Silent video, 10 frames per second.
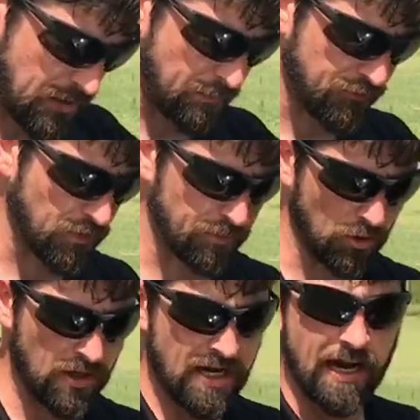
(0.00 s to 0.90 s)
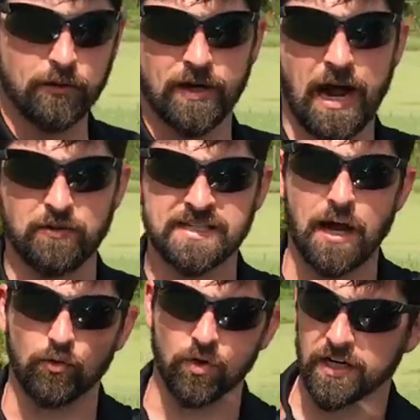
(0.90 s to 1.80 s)
comfortable. And when I was
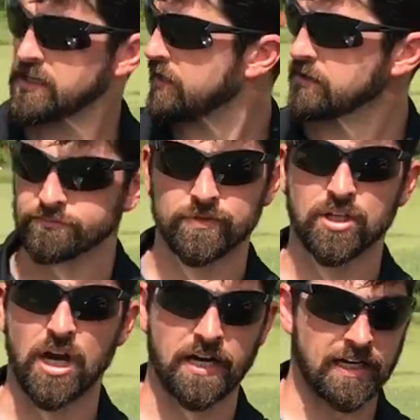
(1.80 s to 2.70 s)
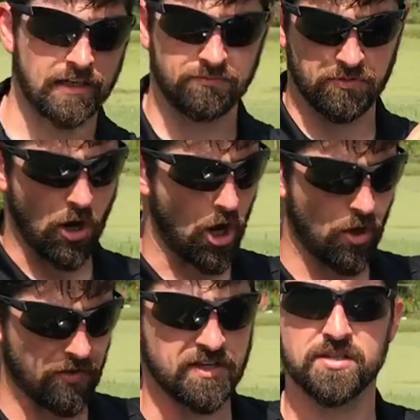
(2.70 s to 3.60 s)
out running and gunning,
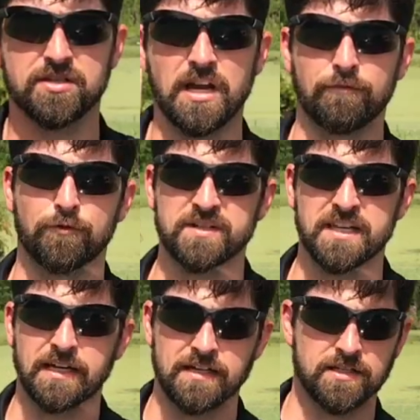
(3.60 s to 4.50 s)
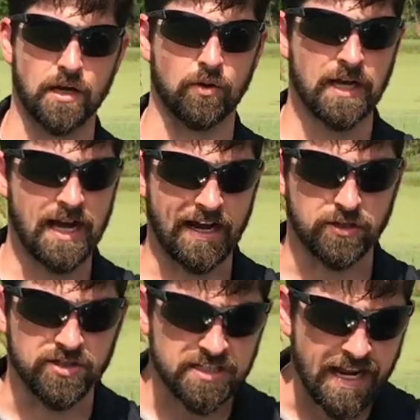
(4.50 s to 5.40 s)
all this stuff was in it. So I
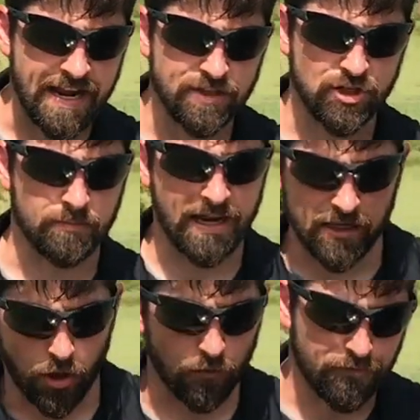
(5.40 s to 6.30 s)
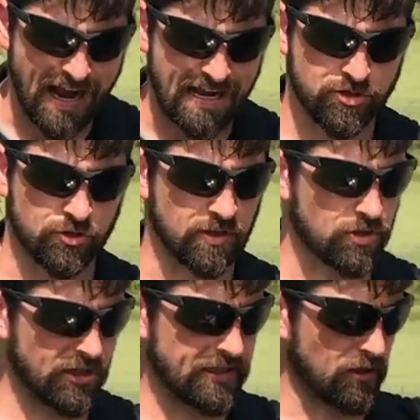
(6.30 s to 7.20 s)
could stage it and make it all faster and
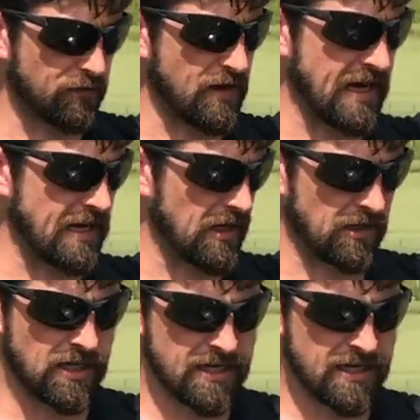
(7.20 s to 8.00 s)
cleaner if I uh,